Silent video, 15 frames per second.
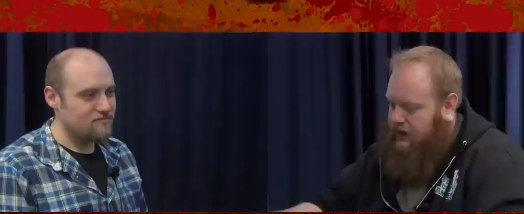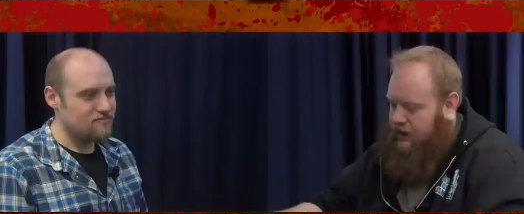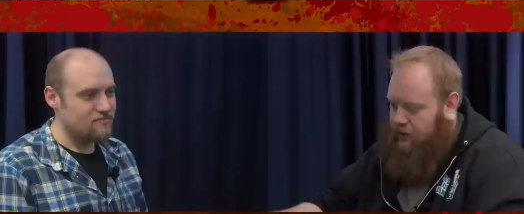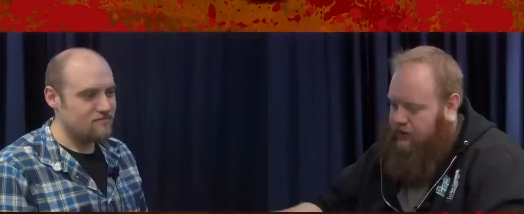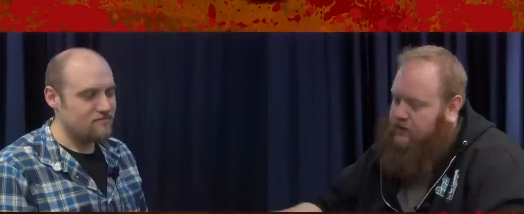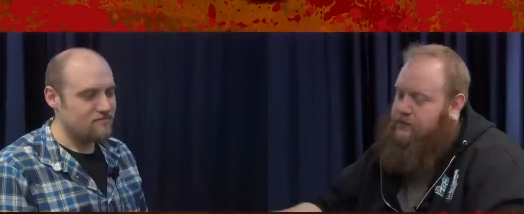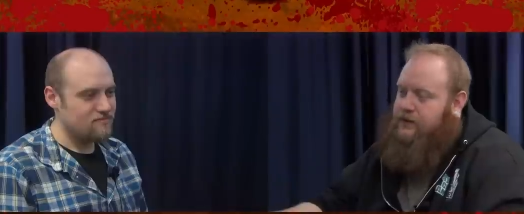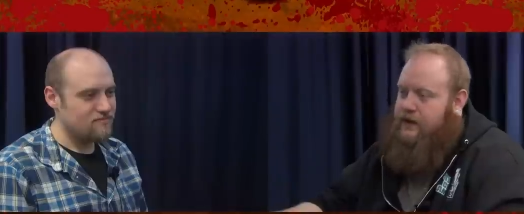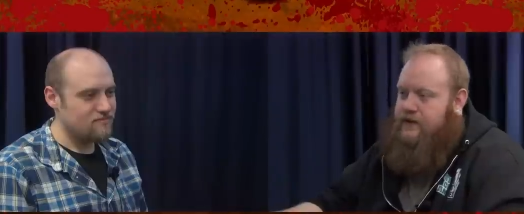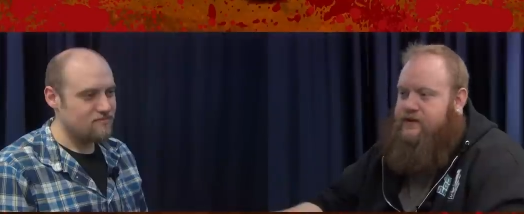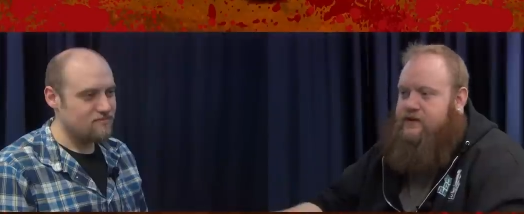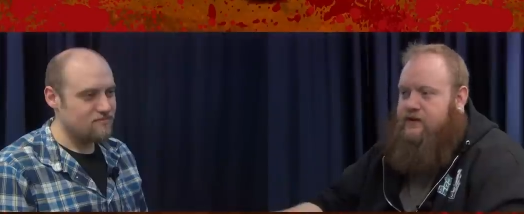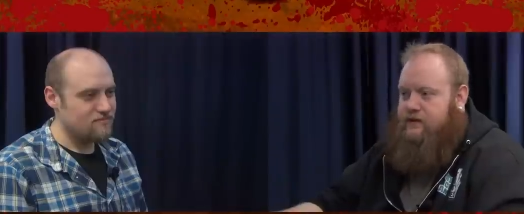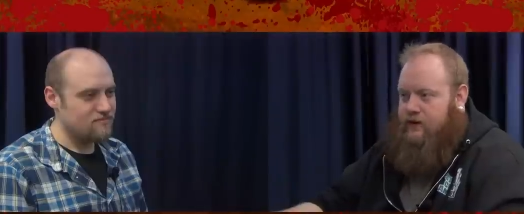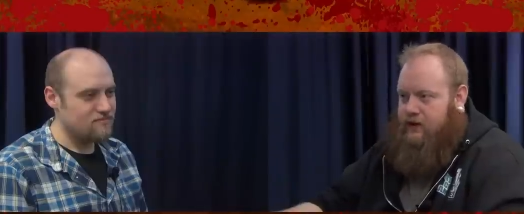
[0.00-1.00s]
Speaker 1: I wanted to play this
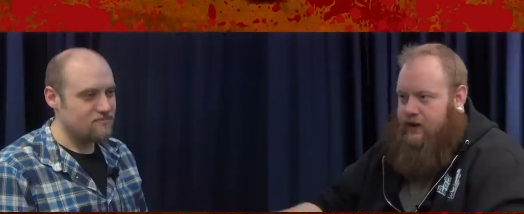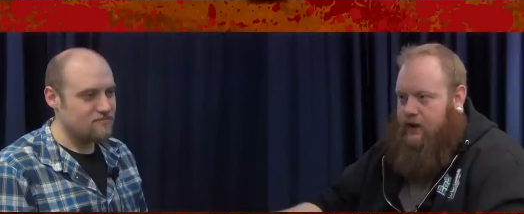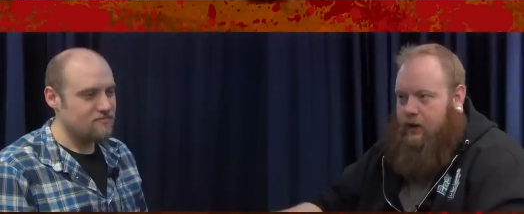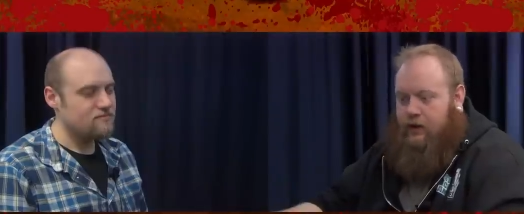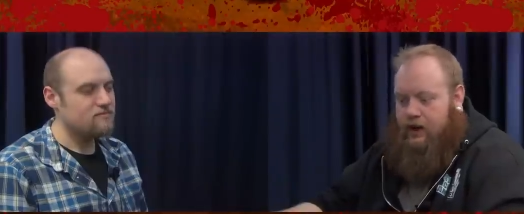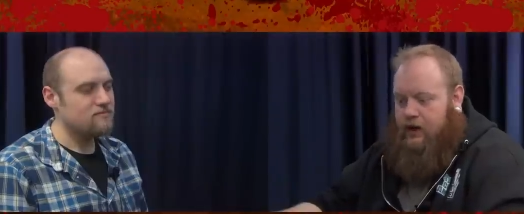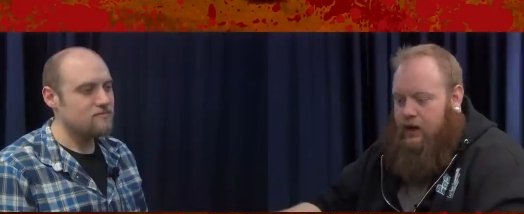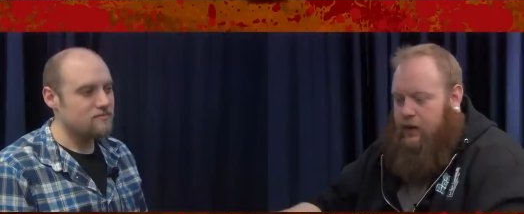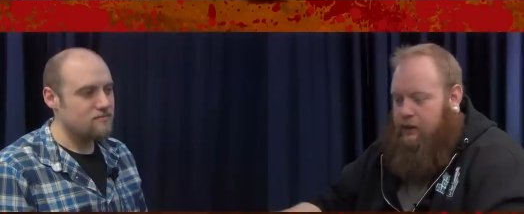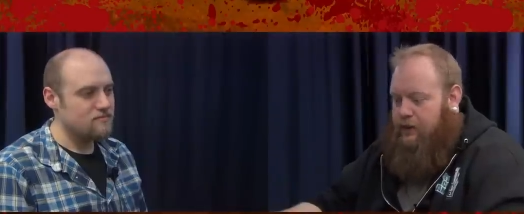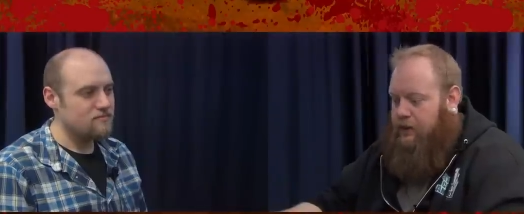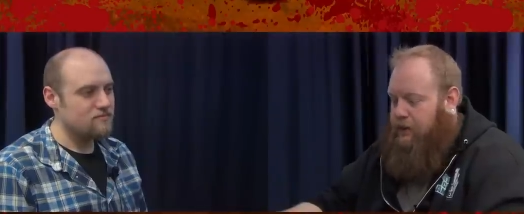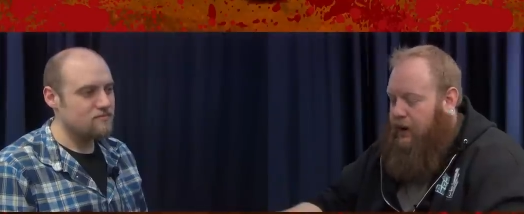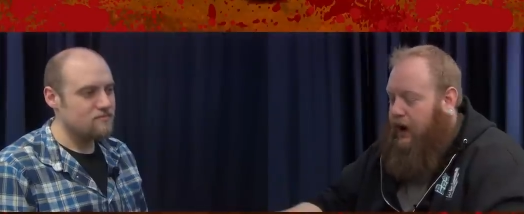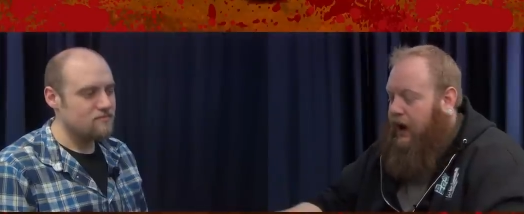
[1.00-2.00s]
in the video, but
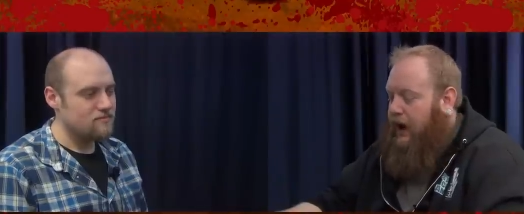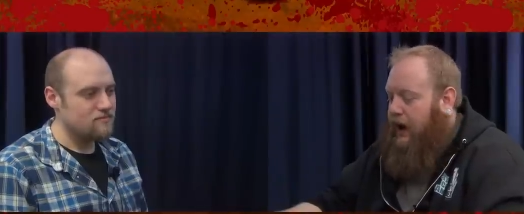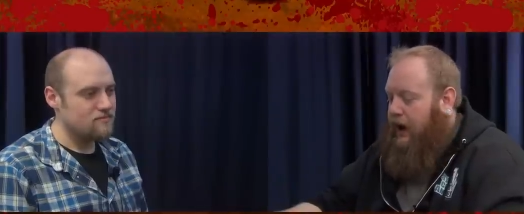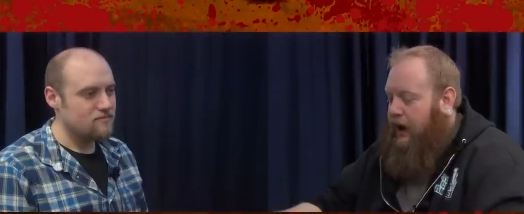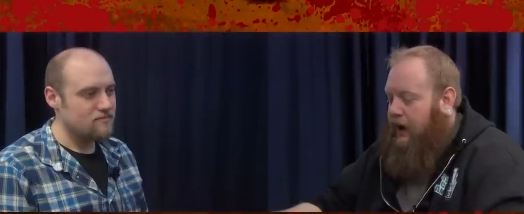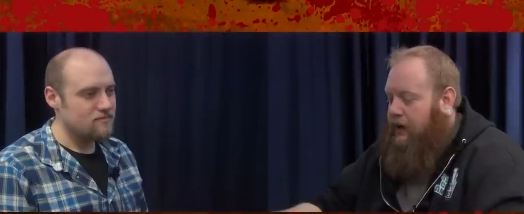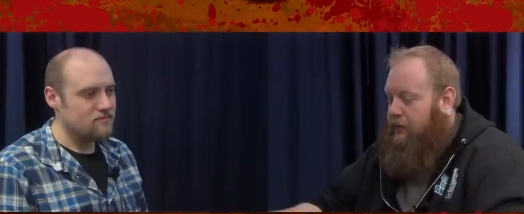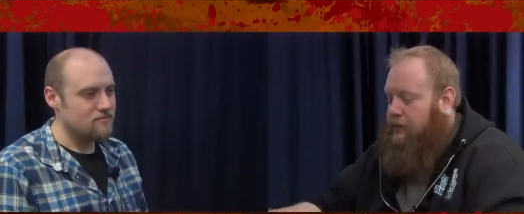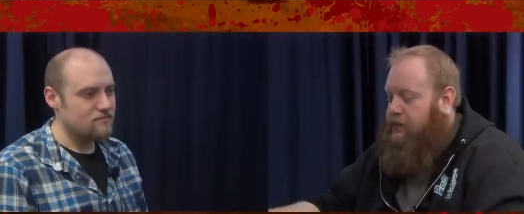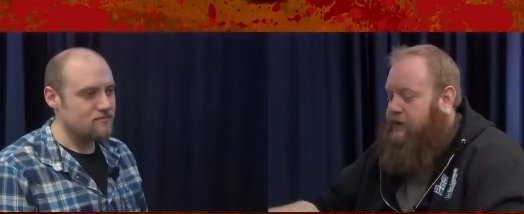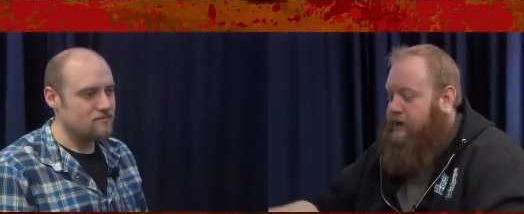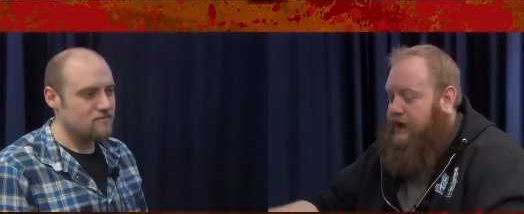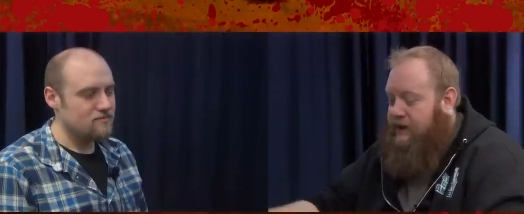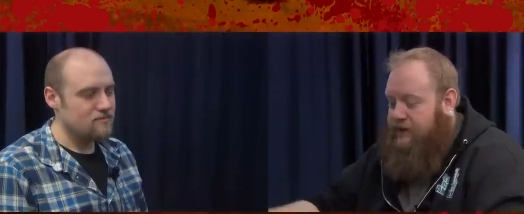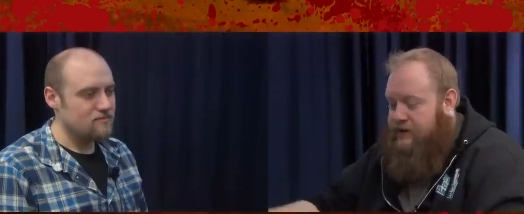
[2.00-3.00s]
my
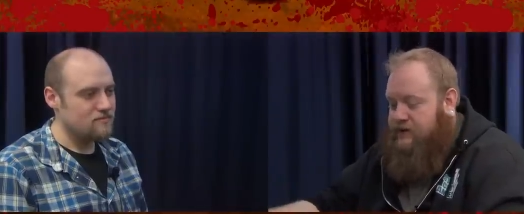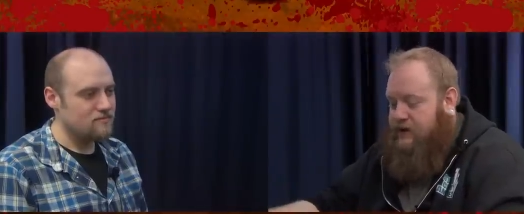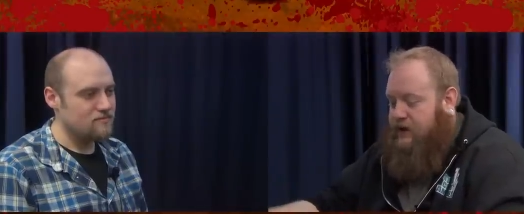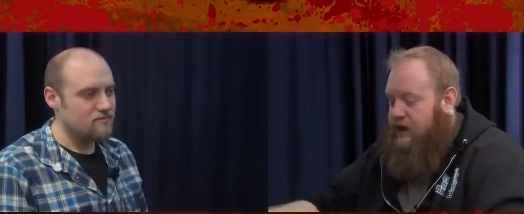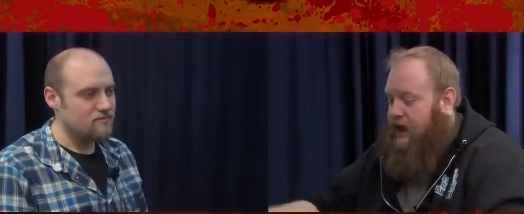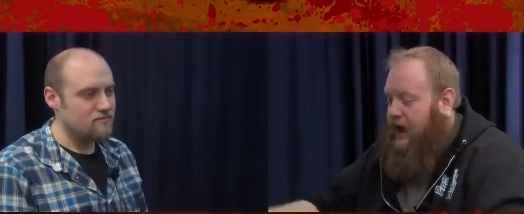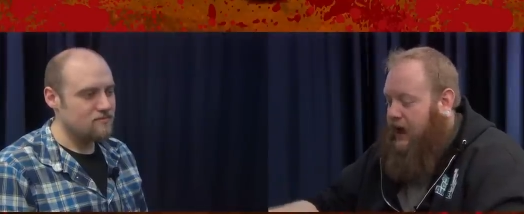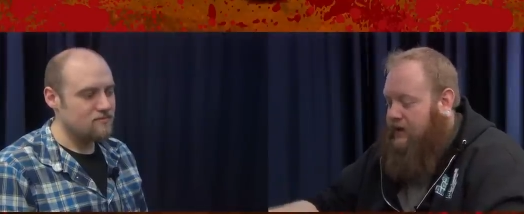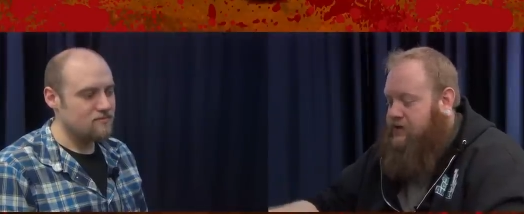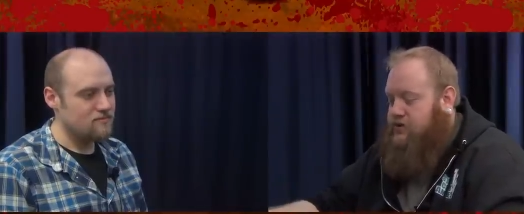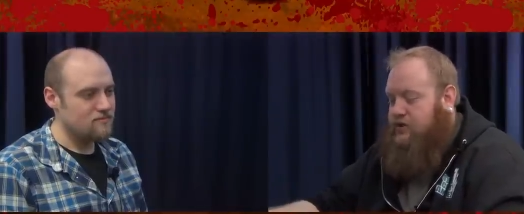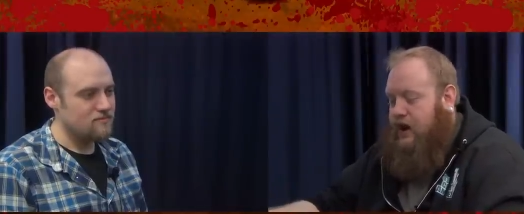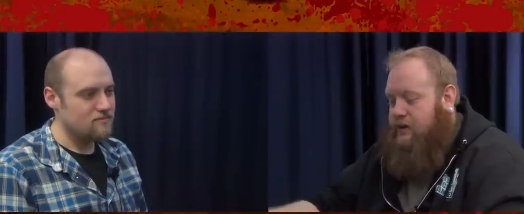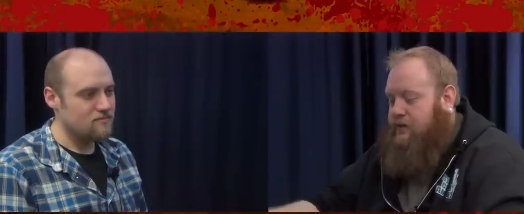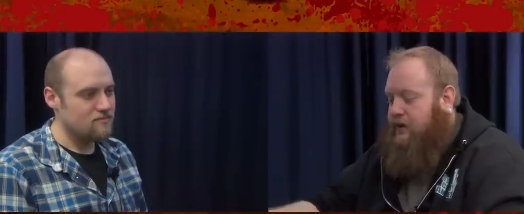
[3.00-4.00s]
belief is that he has
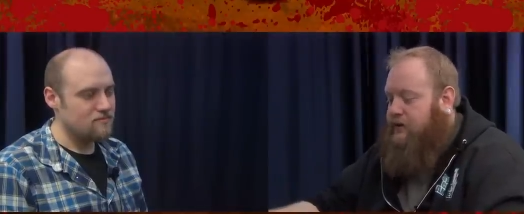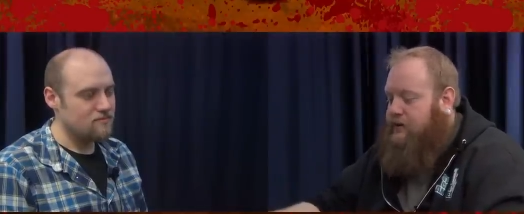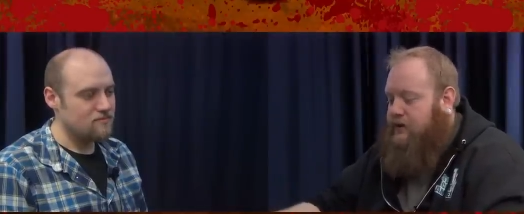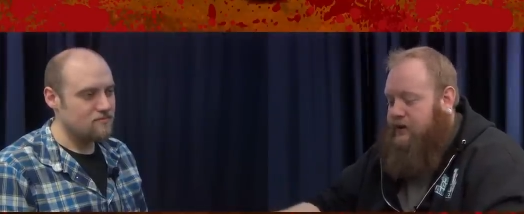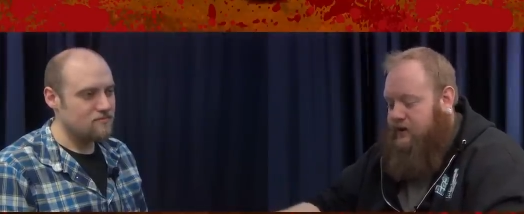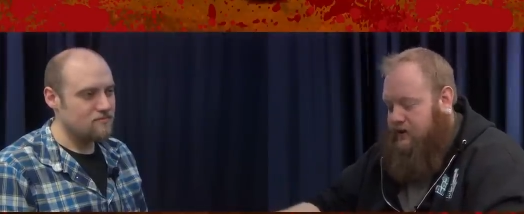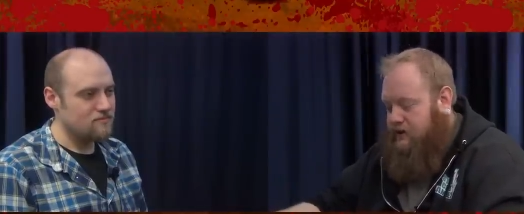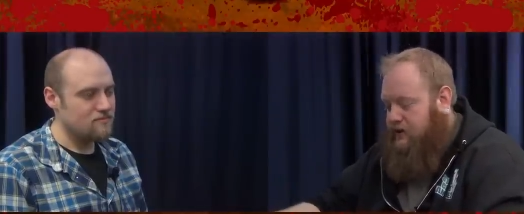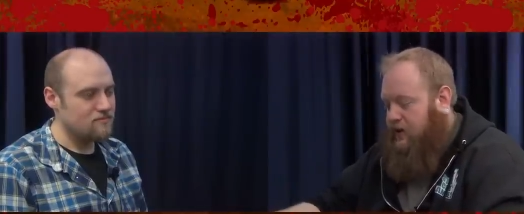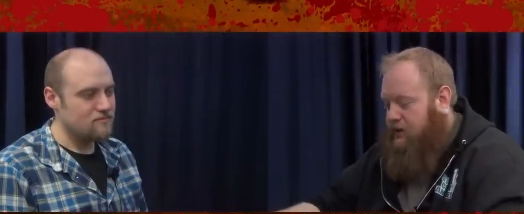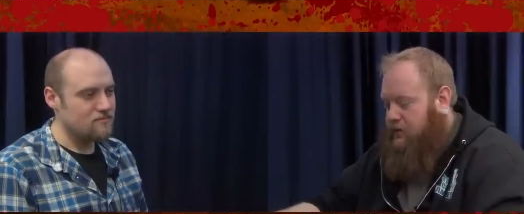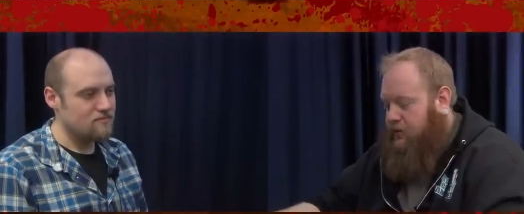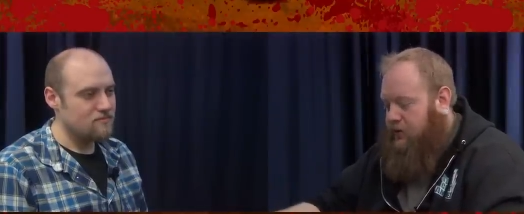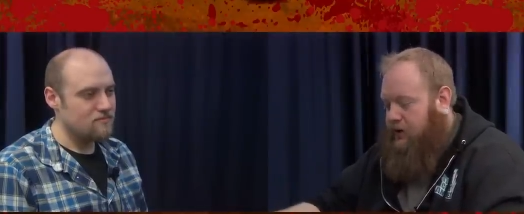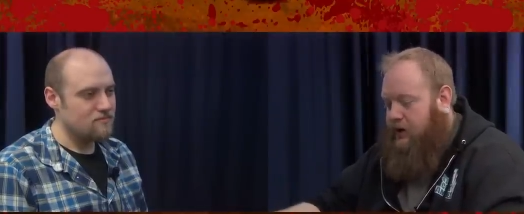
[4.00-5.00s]
Dryad Militant in the
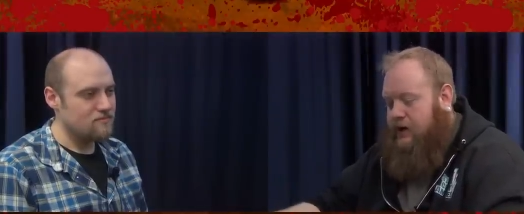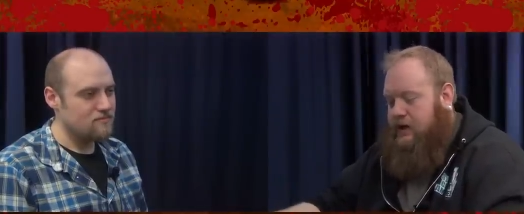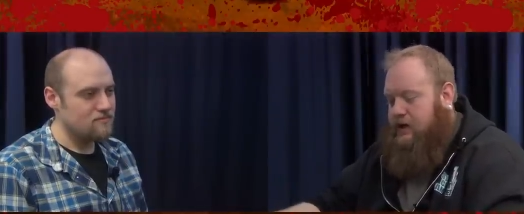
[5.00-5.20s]
sideboard